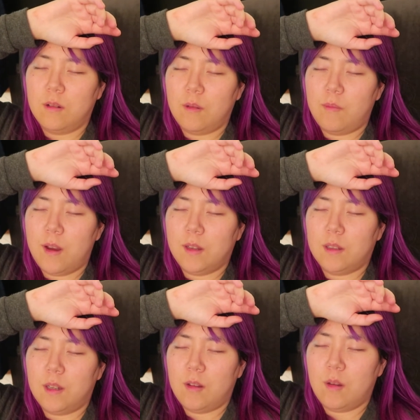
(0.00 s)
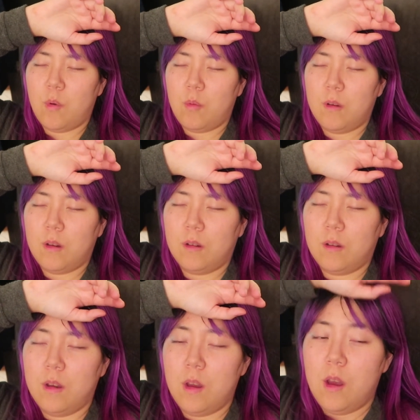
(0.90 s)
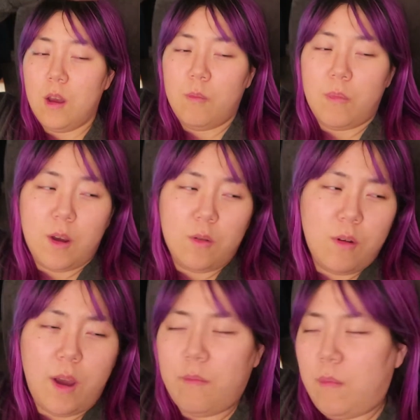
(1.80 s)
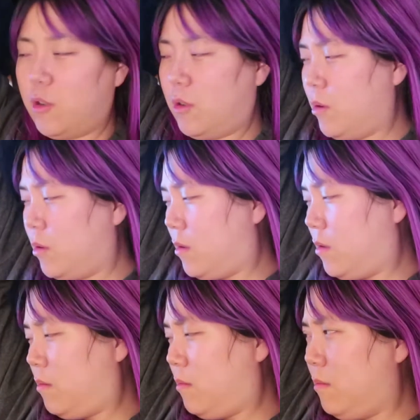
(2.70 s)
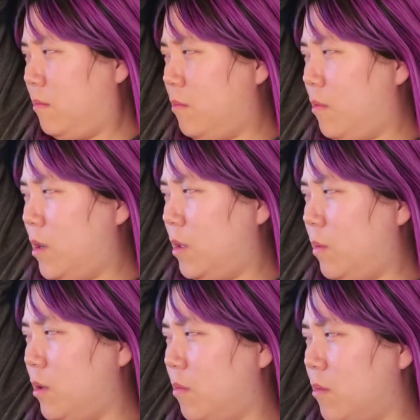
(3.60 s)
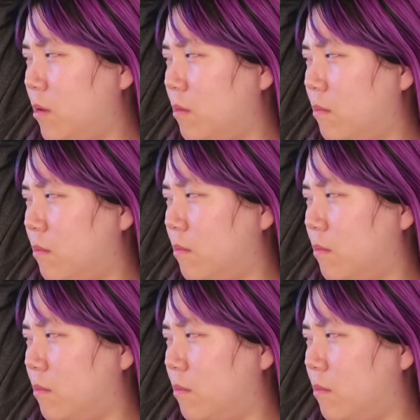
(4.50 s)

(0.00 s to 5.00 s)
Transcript: I'll pass out any moment. But I know I have my Jimmy John. Where's my Jimmy John?